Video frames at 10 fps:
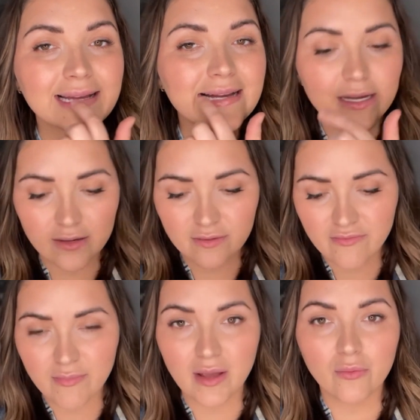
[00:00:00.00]
of
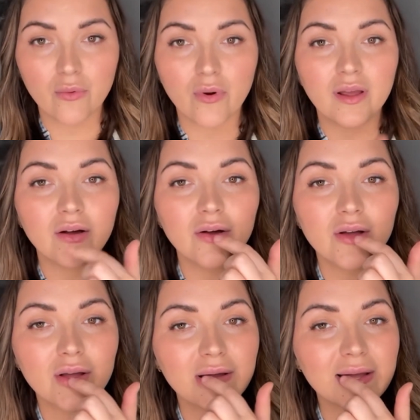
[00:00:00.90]
my Royal,
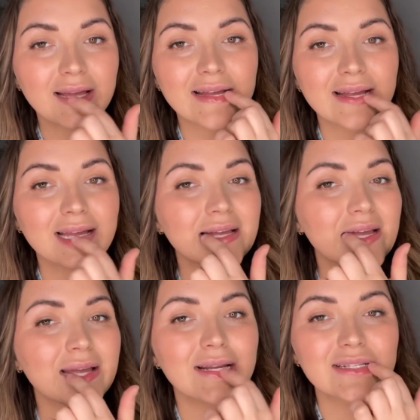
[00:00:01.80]

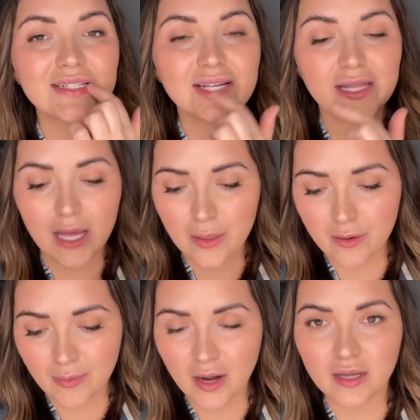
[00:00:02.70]
and I'll show you that other
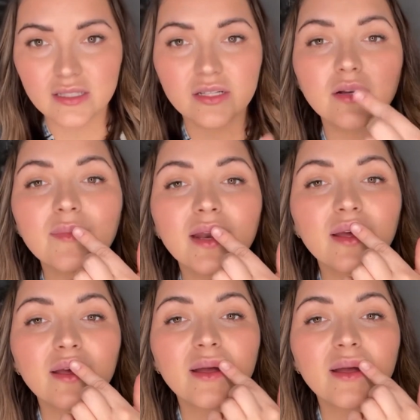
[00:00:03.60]
product here in a minute.